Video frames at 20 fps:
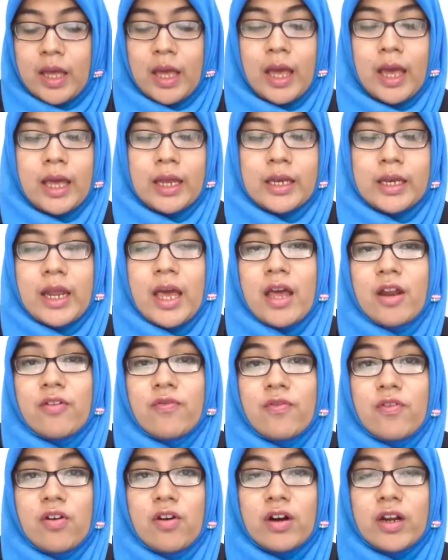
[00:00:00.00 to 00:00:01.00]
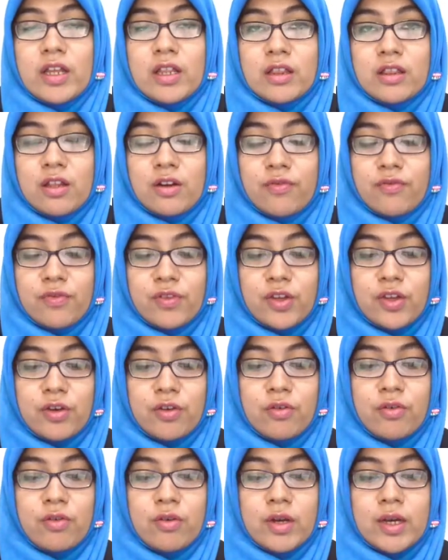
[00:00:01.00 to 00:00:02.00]
And then for
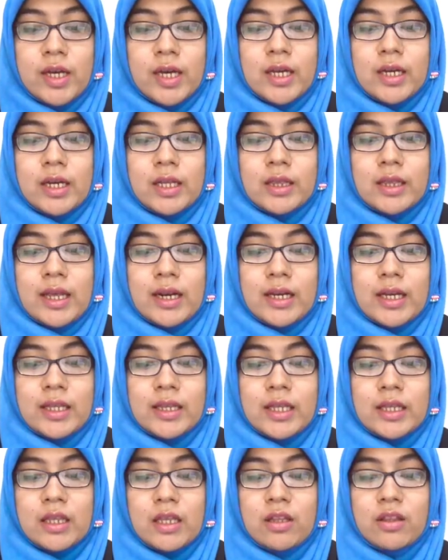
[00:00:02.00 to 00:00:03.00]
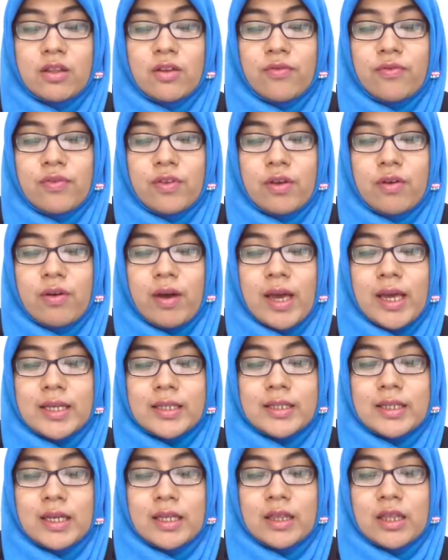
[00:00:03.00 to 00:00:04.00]
interview, the targeted interview
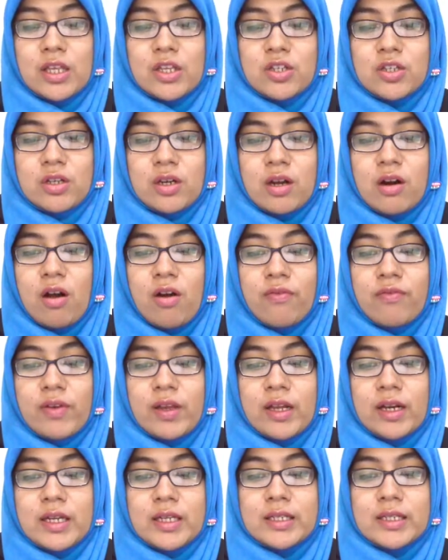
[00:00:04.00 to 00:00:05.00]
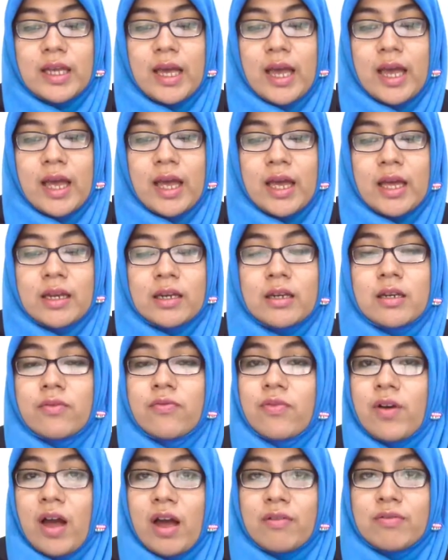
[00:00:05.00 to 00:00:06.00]
as a teacher of English and
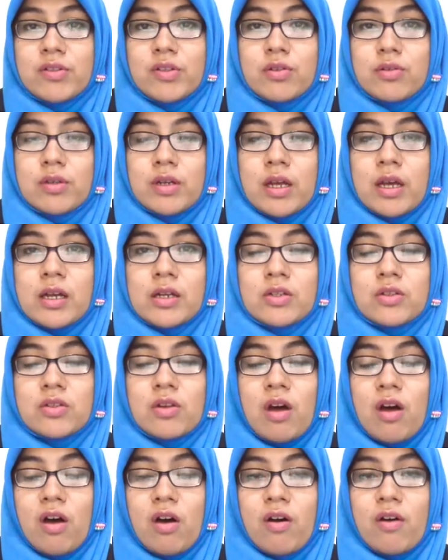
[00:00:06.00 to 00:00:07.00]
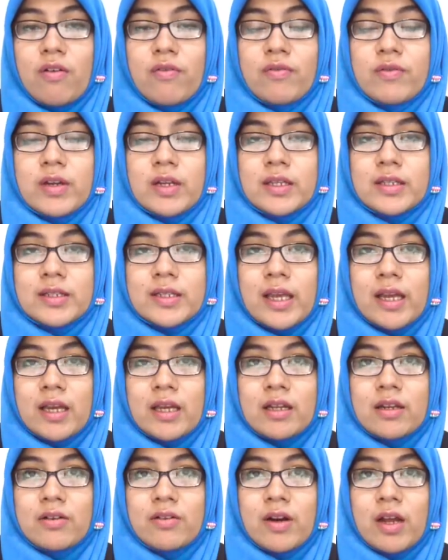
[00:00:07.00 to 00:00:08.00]
5 students of the
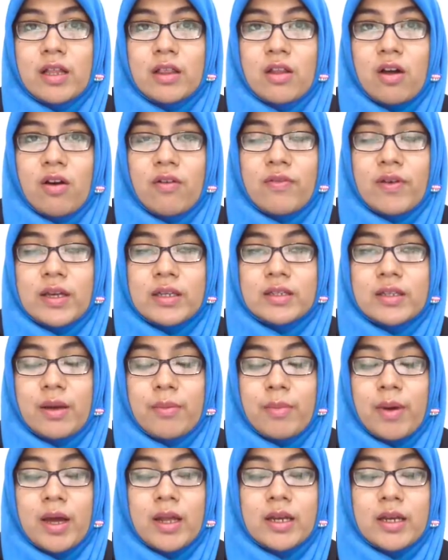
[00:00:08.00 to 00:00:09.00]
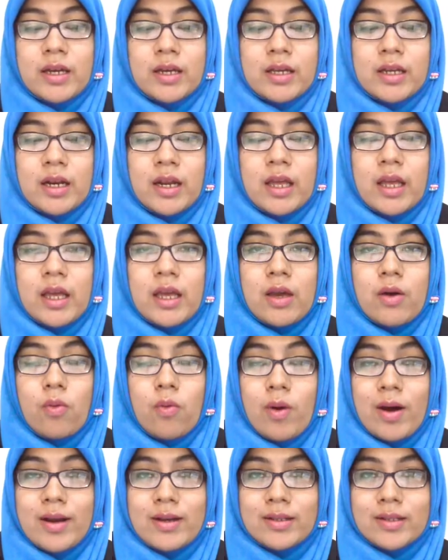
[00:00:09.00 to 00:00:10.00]
2nd grade of SMA Negeri
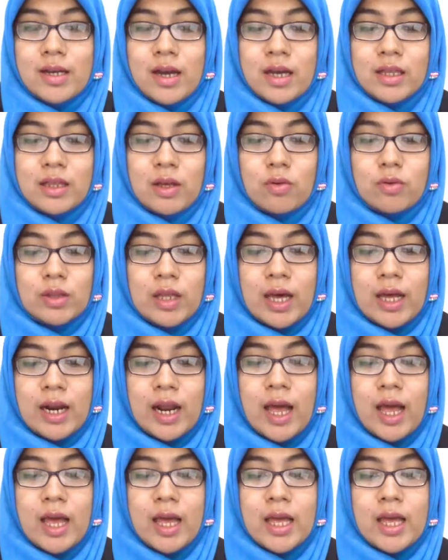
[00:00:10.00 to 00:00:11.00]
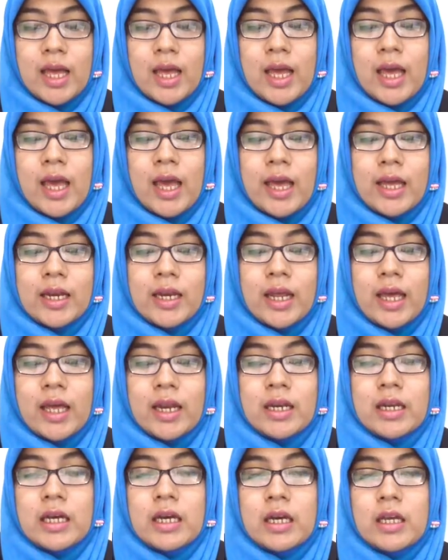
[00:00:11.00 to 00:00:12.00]
1 Sangatta Utara. And
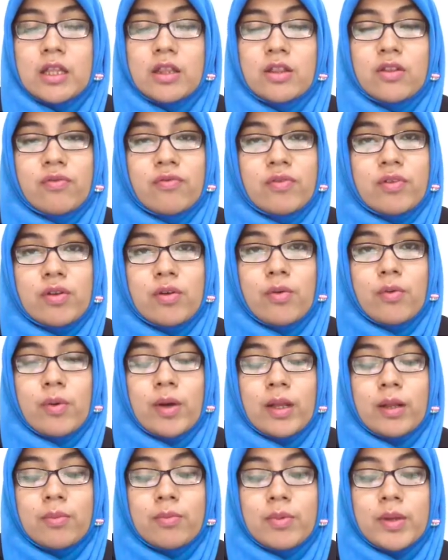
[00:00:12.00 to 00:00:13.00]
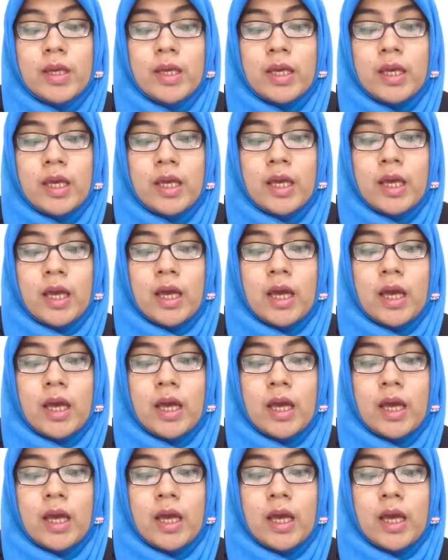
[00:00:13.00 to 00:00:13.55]
then the interview will be